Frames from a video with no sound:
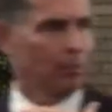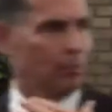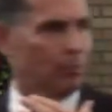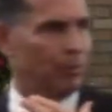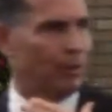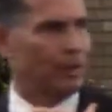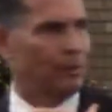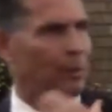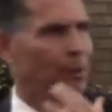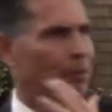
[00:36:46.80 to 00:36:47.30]

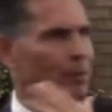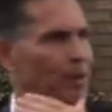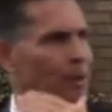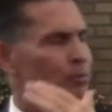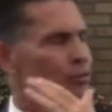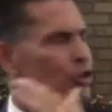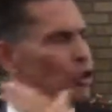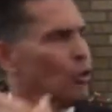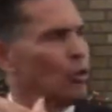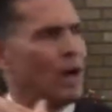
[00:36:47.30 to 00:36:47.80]
it, it
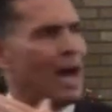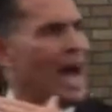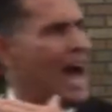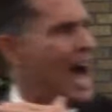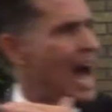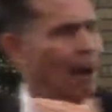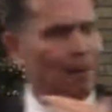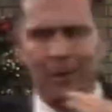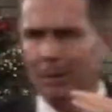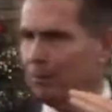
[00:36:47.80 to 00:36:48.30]
becomes so
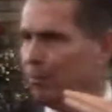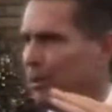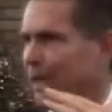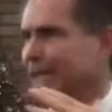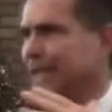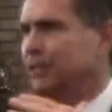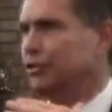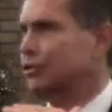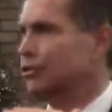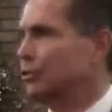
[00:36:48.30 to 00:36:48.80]

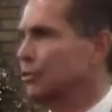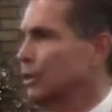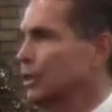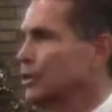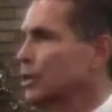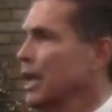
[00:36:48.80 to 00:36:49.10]
commonplace to us